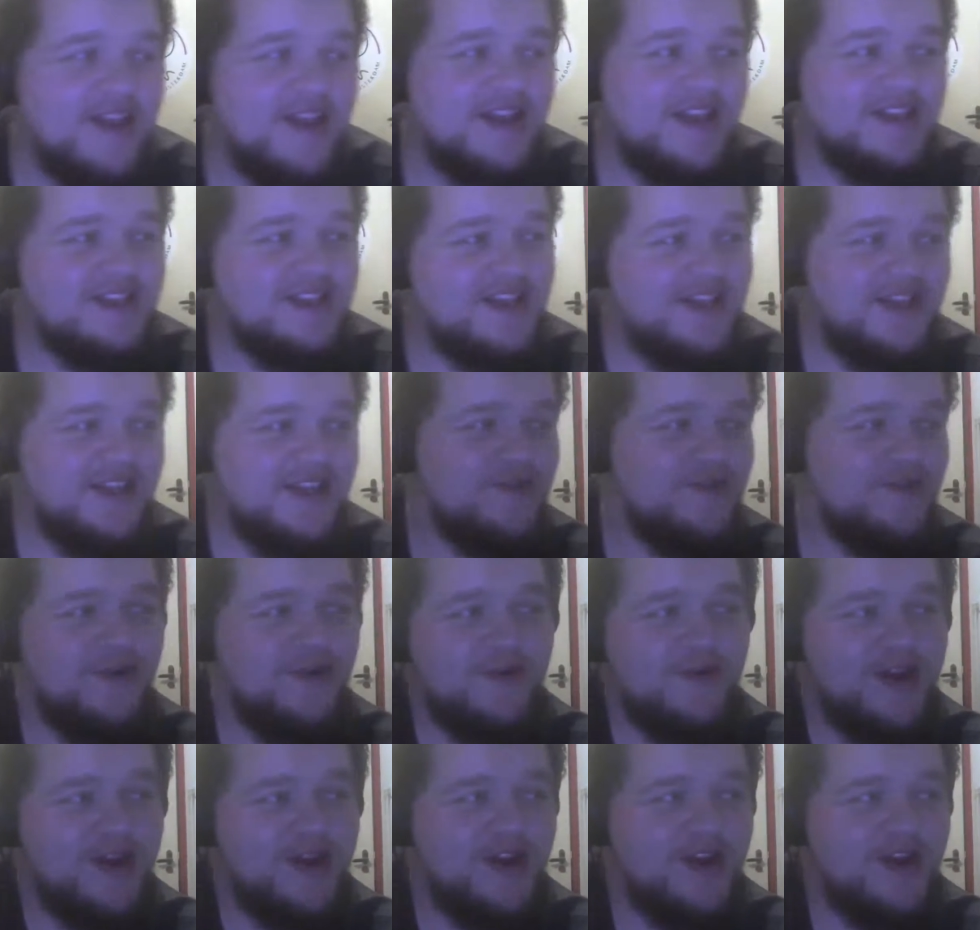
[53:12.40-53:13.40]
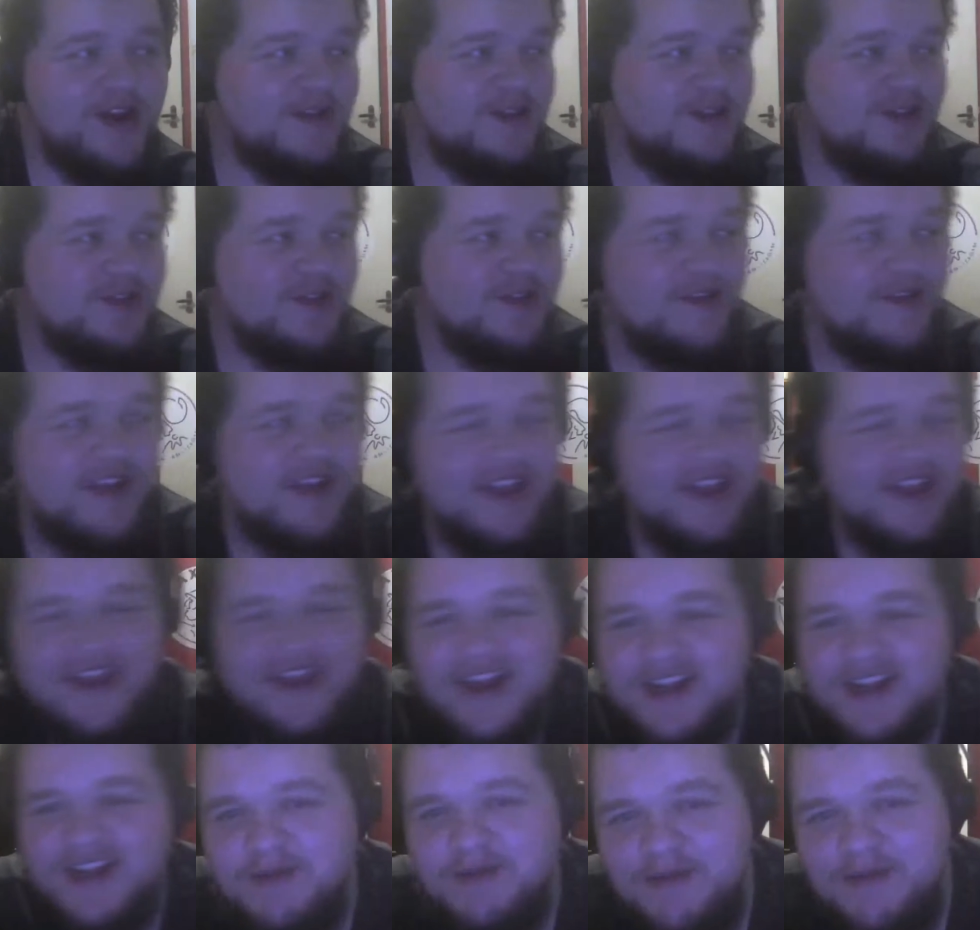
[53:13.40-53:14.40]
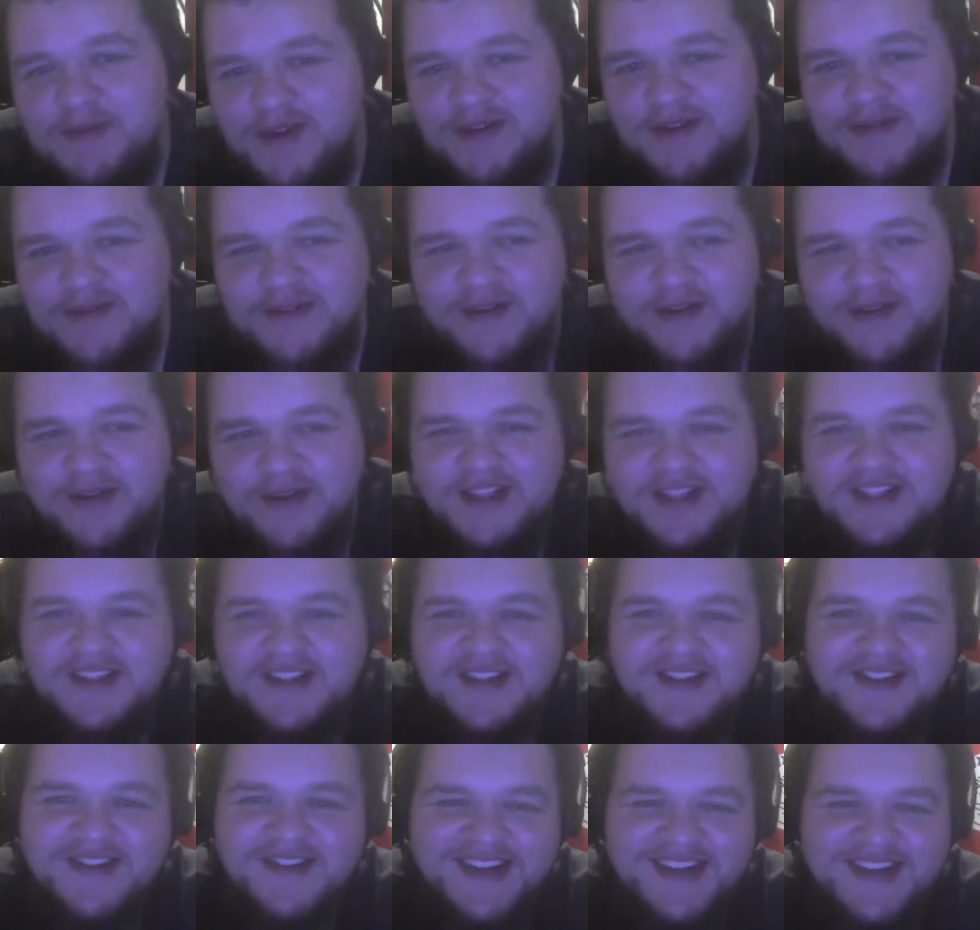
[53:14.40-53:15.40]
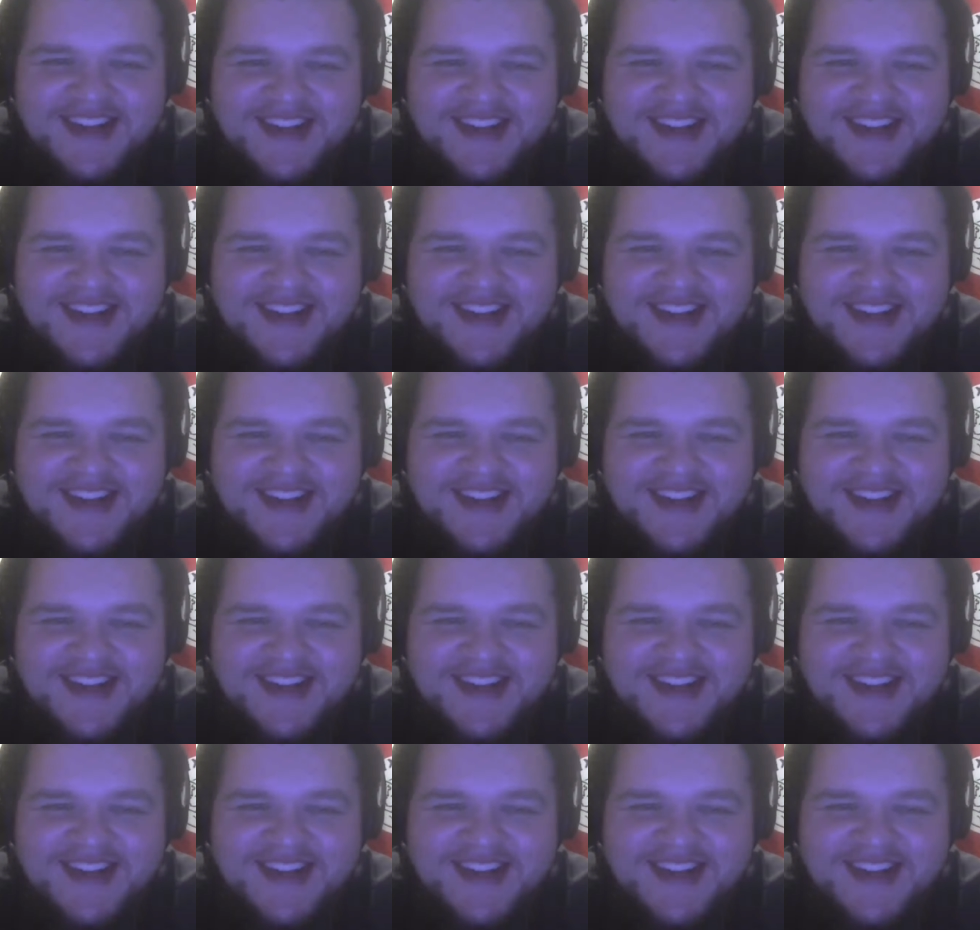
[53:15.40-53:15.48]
I said you were right, but you don't get an extra point for it. So